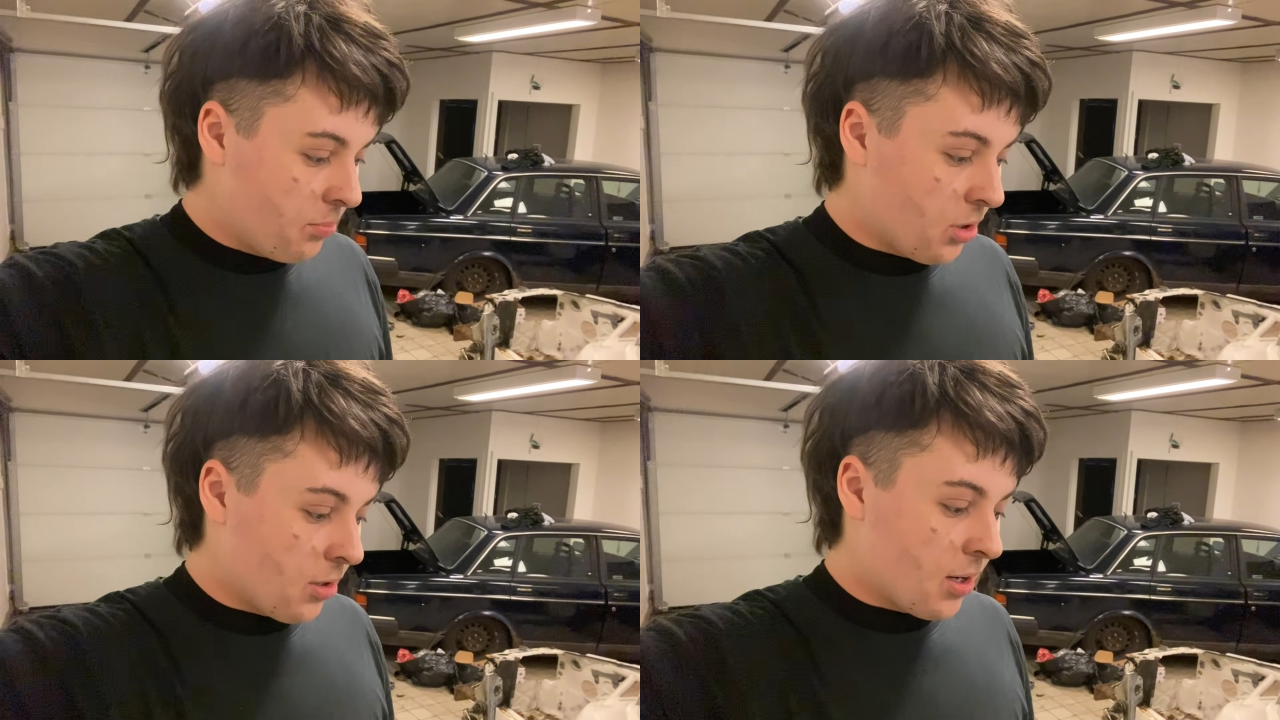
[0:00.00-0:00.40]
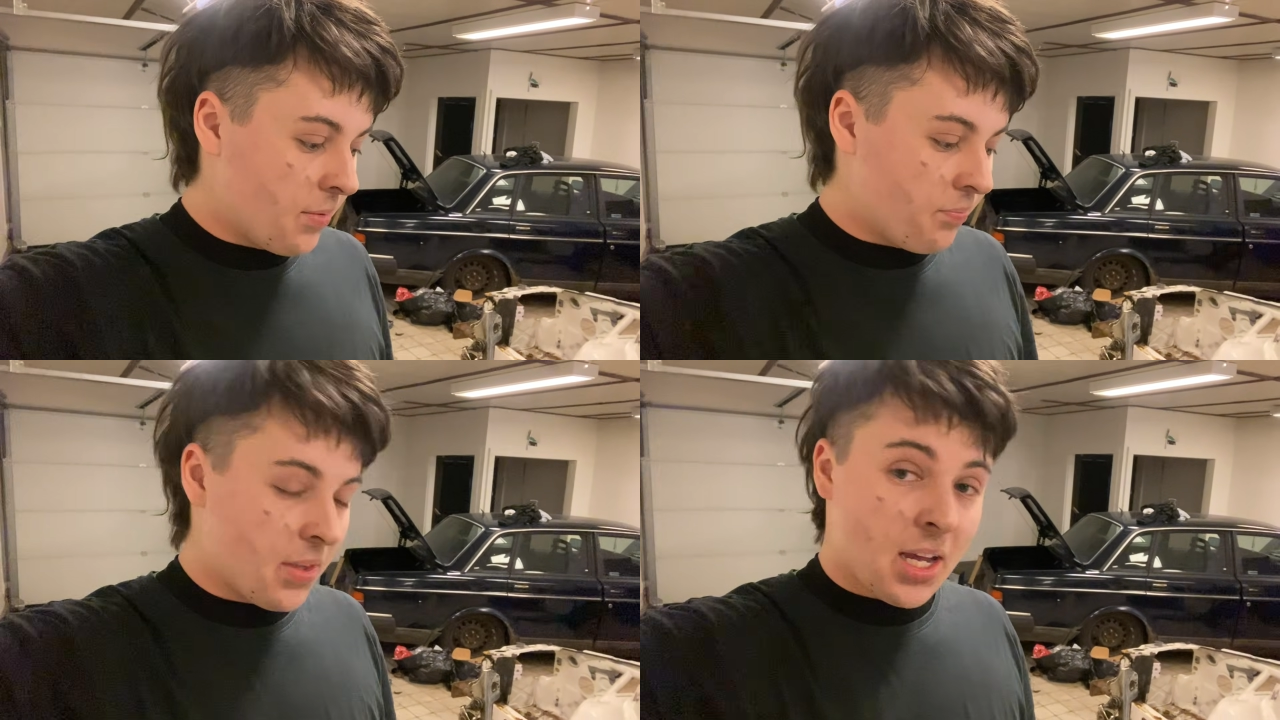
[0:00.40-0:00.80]
but
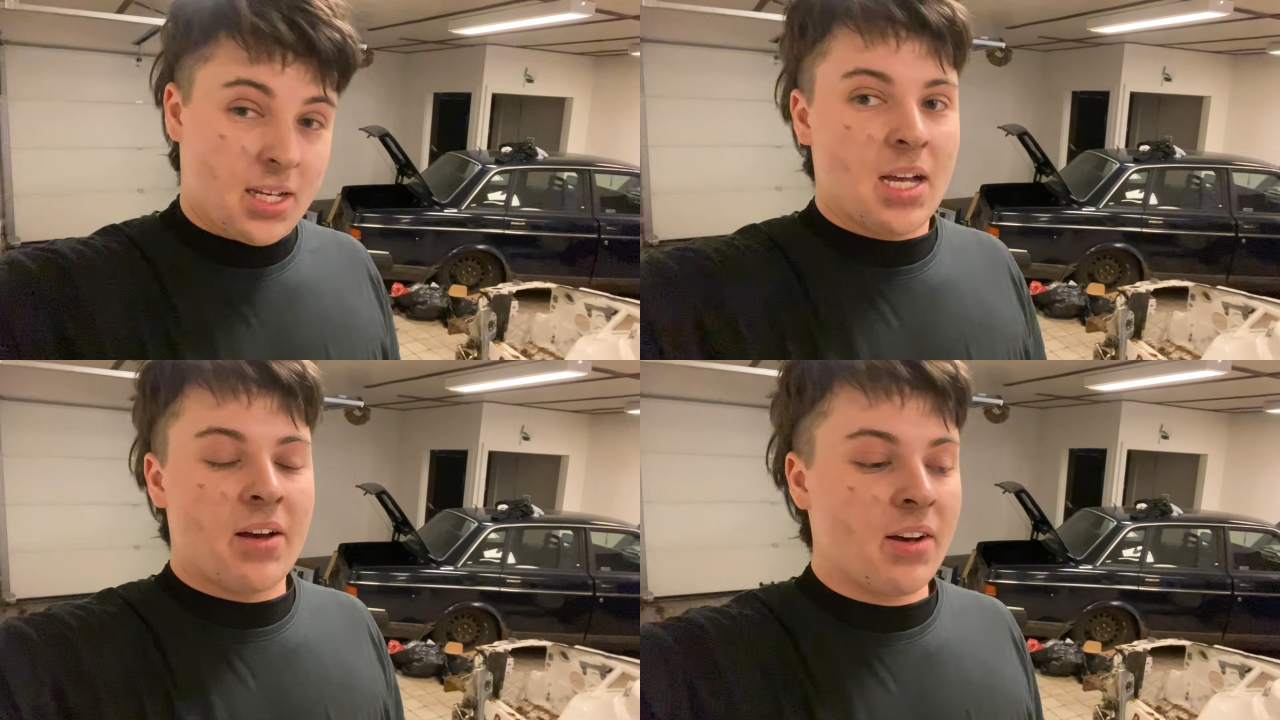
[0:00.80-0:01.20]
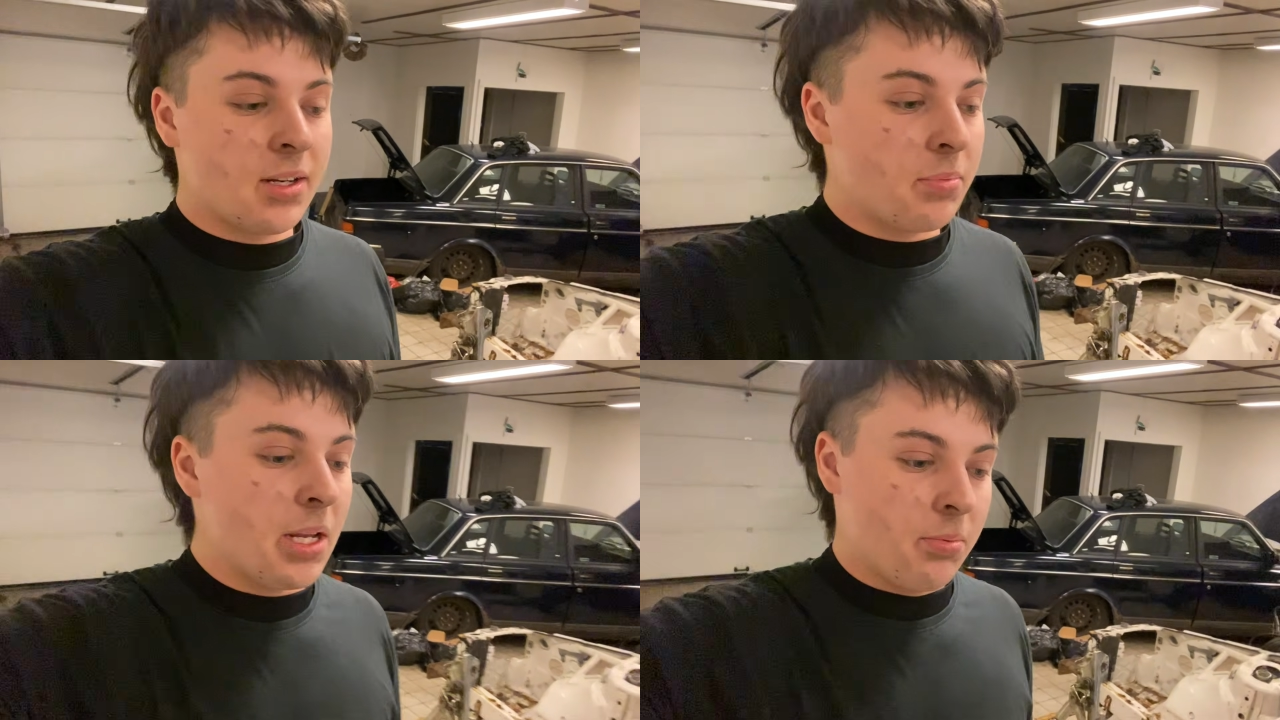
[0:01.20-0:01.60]
I've
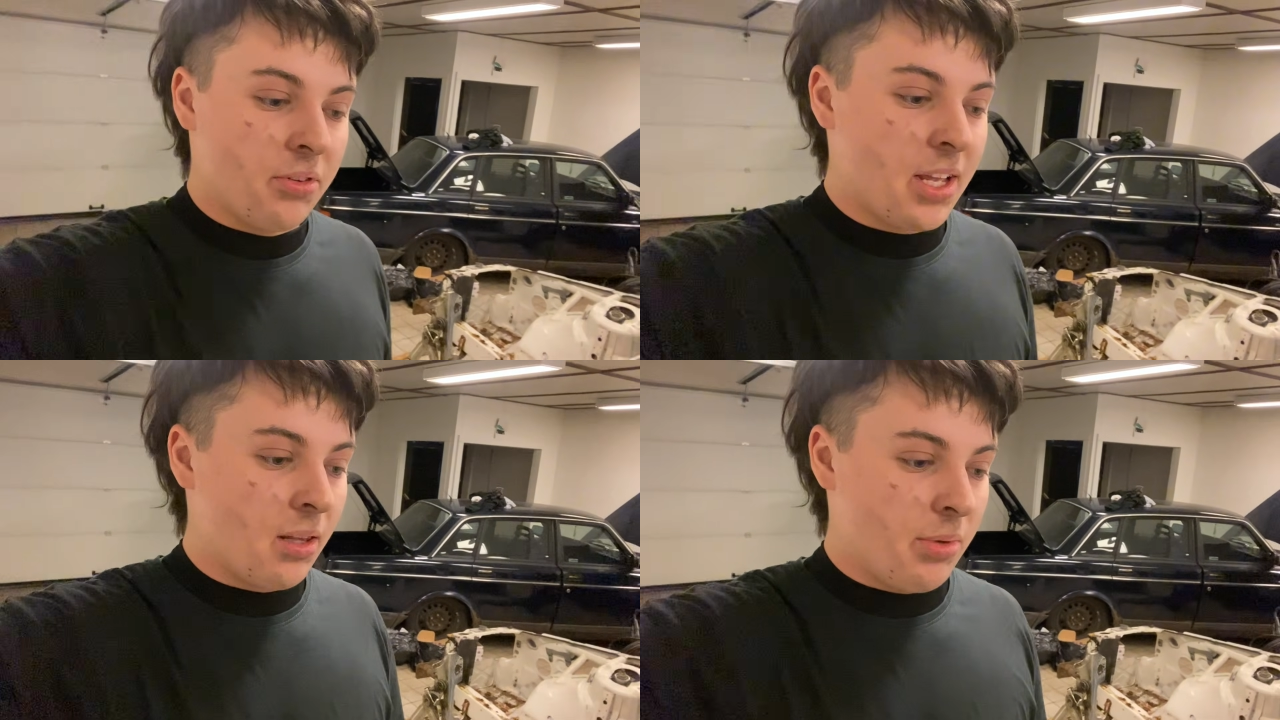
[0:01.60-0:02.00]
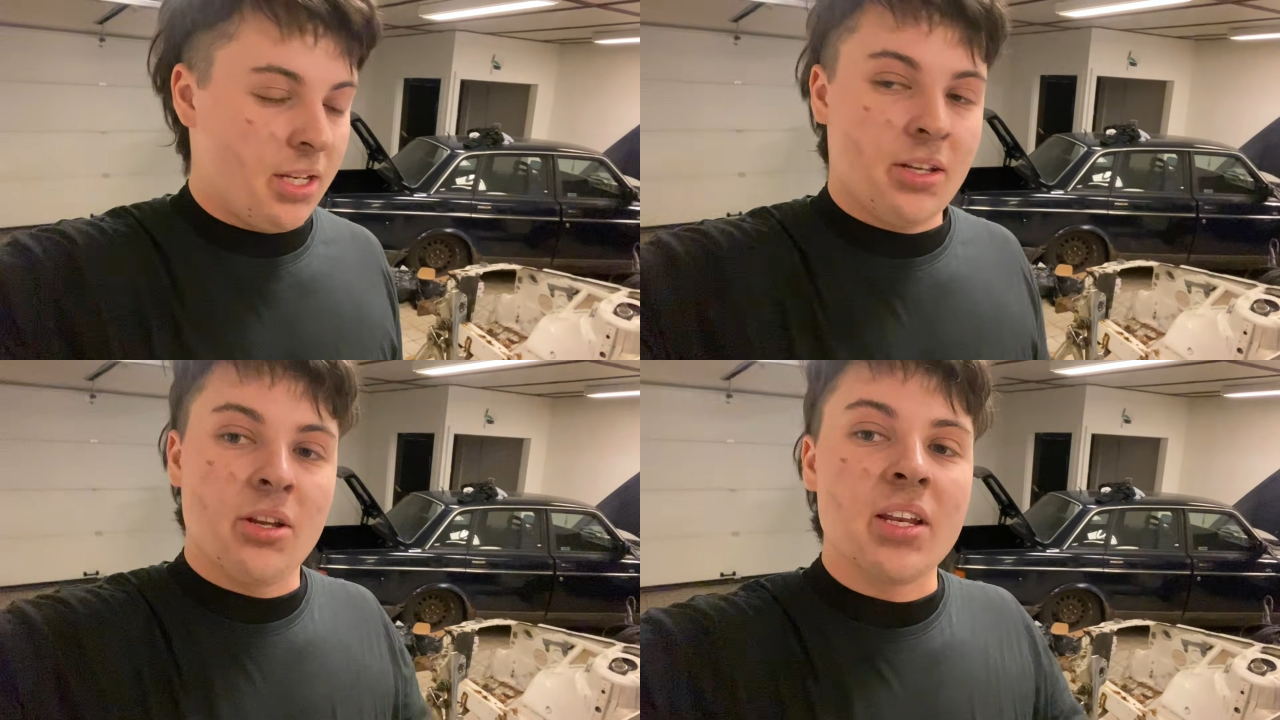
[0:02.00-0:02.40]
had people tell
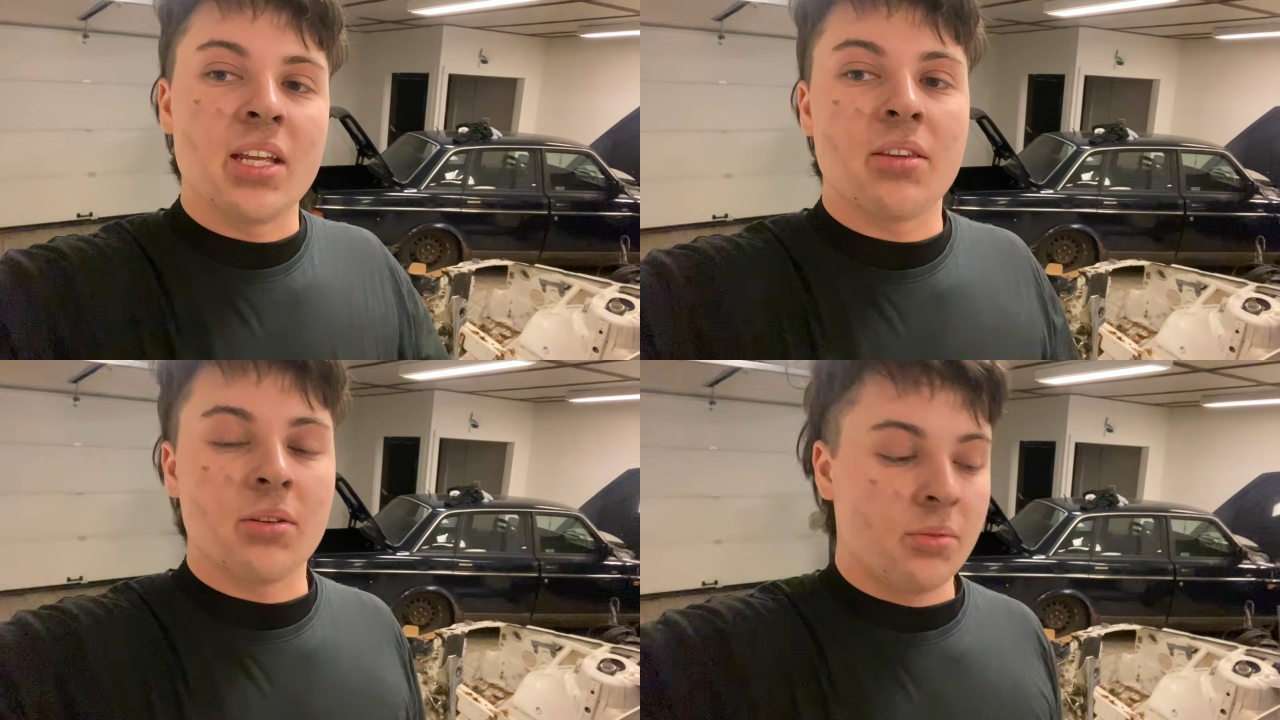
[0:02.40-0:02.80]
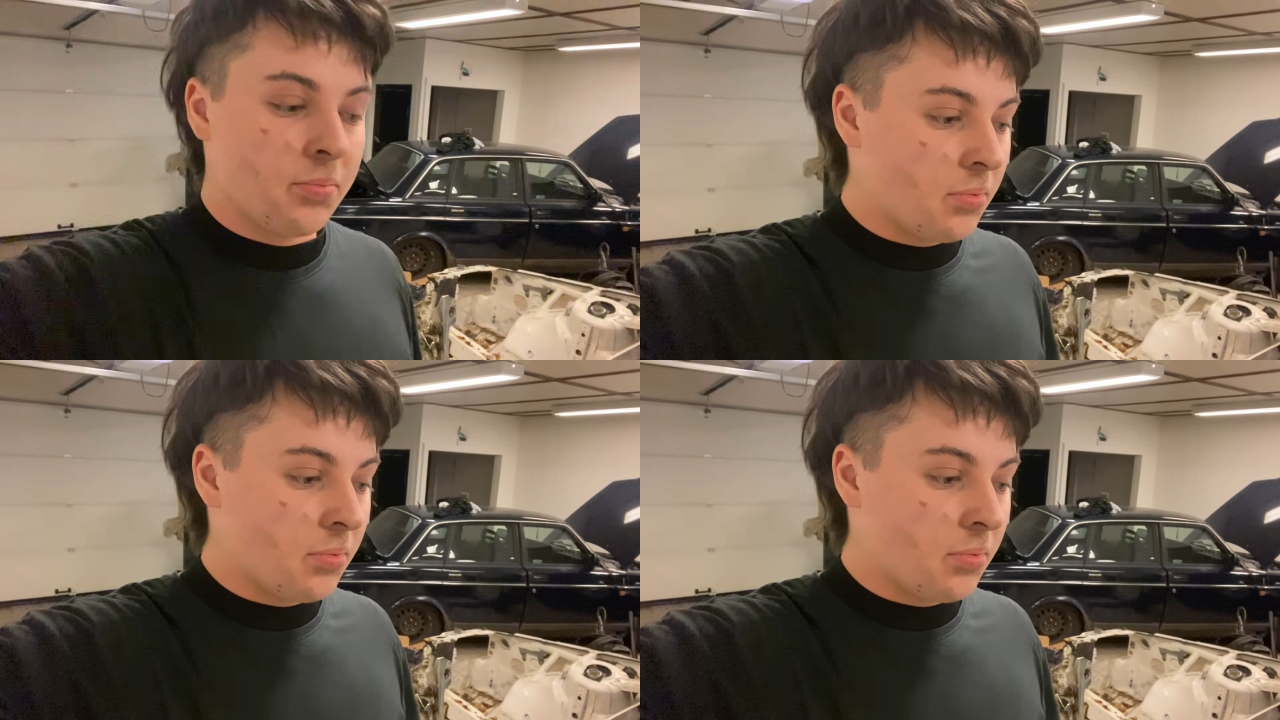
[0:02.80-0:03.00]
me you need to